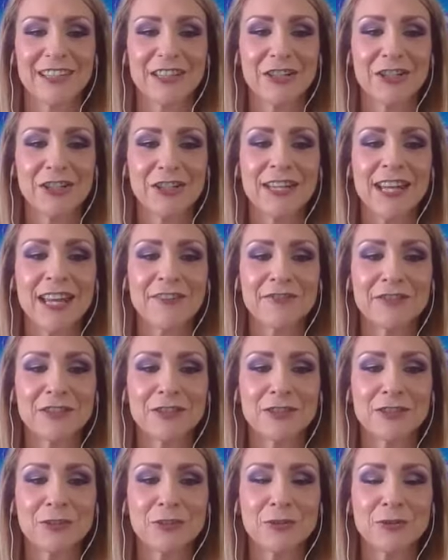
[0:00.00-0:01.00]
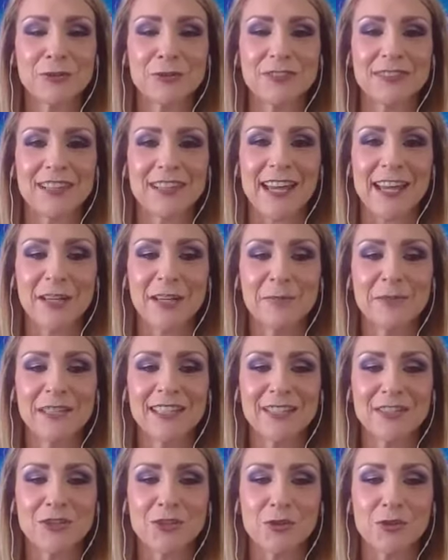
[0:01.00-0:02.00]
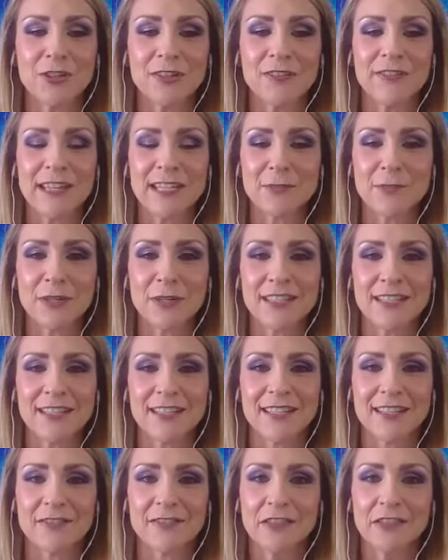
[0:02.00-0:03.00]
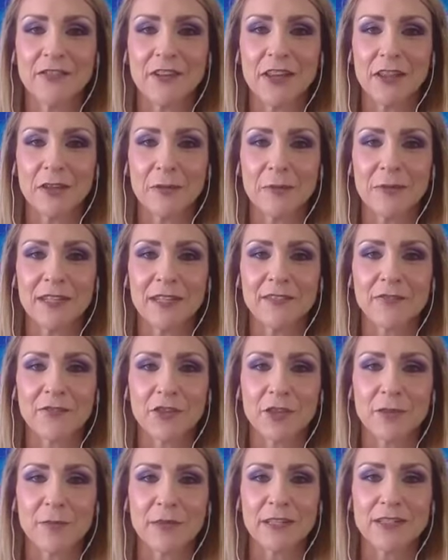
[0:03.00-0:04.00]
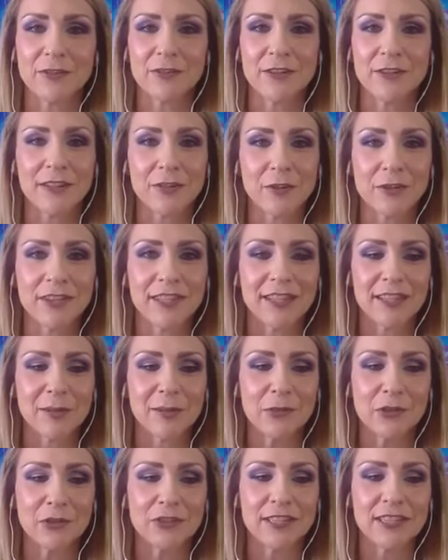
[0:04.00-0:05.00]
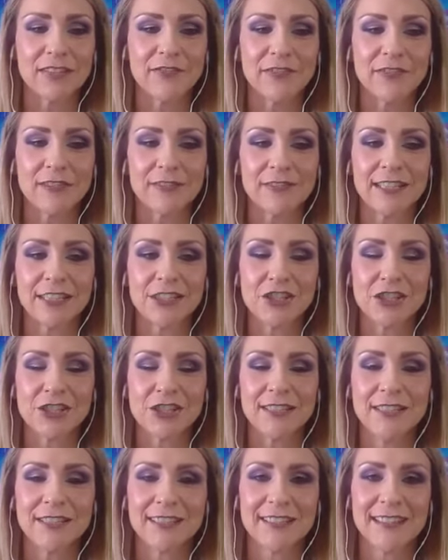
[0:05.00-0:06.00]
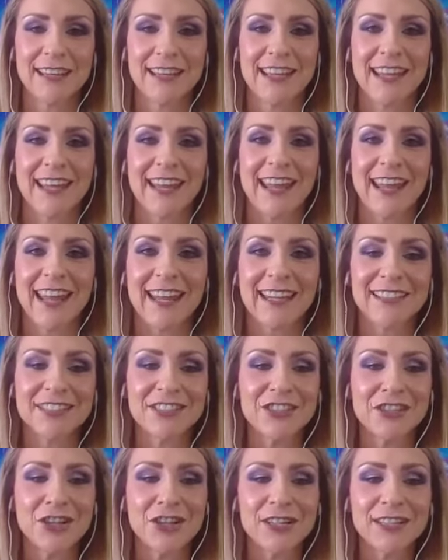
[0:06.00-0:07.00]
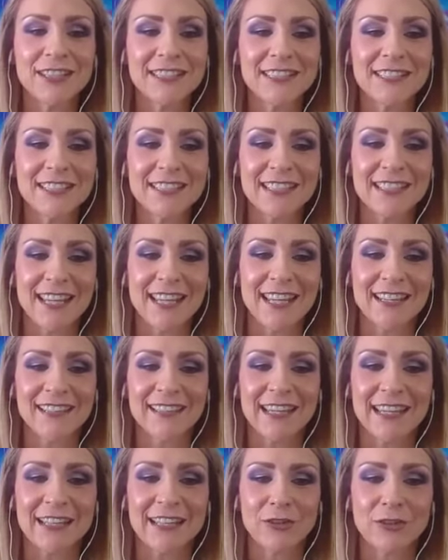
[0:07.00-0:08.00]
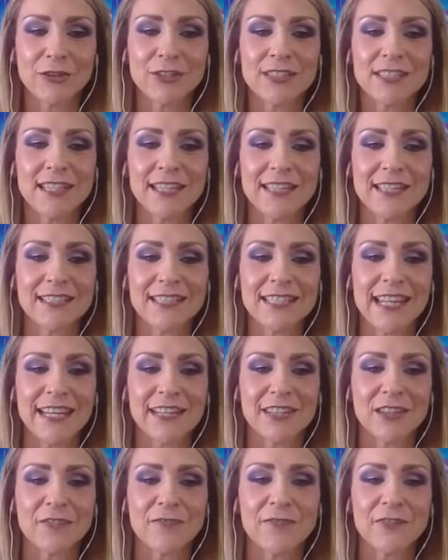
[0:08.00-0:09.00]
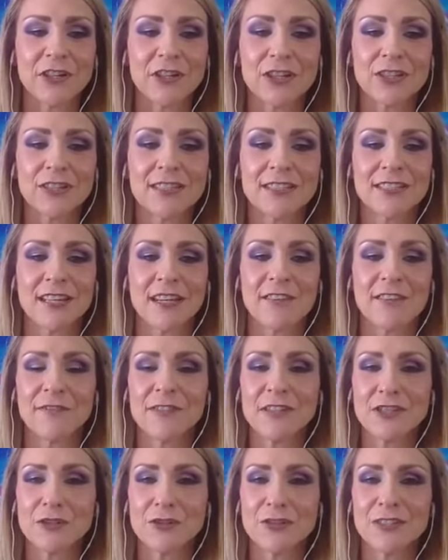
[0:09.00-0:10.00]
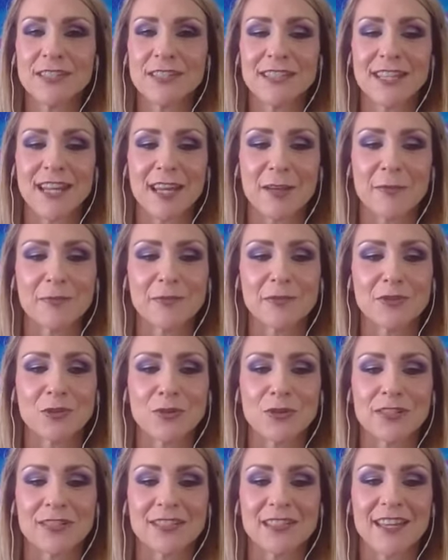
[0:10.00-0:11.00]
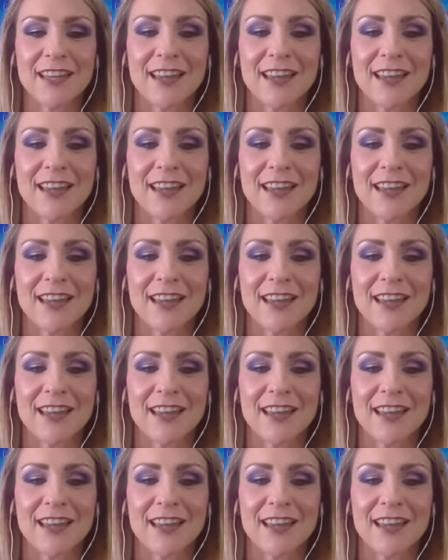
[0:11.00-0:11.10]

Good afternoon. I'm Mika Short, Vice President of Development for the Paso del Norte Community Foundation. And starting today, landlords can take the first official step towards